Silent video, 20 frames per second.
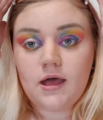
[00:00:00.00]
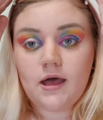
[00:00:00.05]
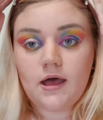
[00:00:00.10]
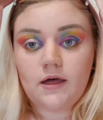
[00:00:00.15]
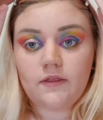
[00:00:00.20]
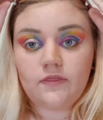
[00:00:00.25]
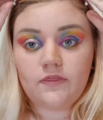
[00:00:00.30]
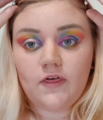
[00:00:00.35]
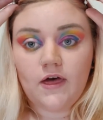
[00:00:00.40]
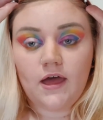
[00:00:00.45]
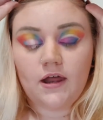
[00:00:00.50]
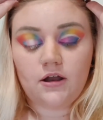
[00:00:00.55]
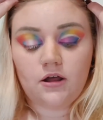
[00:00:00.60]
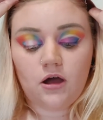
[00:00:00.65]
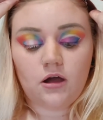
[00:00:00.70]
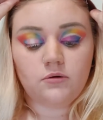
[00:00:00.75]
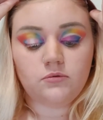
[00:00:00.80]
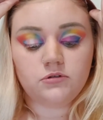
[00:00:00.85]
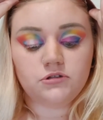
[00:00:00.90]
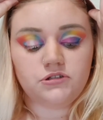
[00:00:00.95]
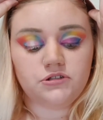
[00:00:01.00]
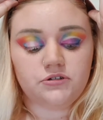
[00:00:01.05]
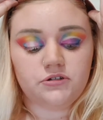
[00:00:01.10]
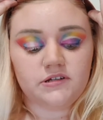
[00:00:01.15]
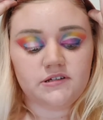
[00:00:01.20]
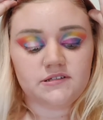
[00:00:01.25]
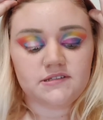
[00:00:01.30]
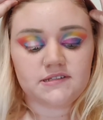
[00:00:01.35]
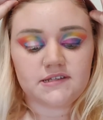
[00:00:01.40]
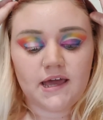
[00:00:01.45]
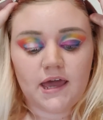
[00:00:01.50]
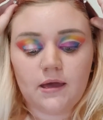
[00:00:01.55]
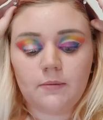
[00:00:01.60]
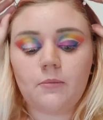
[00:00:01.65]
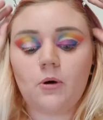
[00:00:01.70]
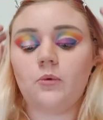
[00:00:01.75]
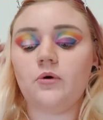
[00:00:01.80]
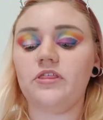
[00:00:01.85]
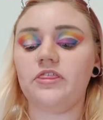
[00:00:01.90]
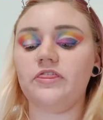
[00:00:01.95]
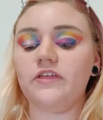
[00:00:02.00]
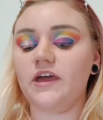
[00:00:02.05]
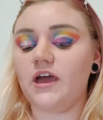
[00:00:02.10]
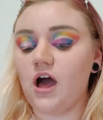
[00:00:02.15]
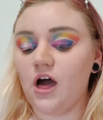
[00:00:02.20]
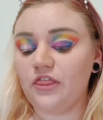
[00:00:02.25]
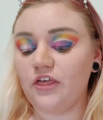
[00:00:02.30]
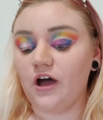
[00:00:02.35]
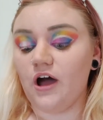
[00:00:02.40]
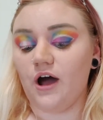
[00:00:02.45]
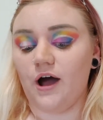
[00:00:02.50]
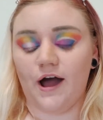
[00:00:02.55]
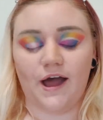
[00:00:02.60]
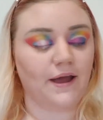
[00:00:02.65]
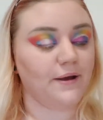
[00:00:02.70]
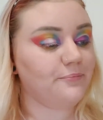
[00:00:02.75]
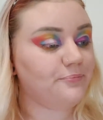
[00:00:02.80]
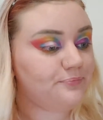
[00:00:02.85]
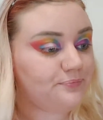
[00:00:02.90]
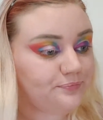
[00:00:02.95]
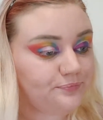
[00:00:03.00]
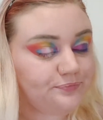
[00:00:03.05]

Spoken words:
And then I will do the same with the other eye.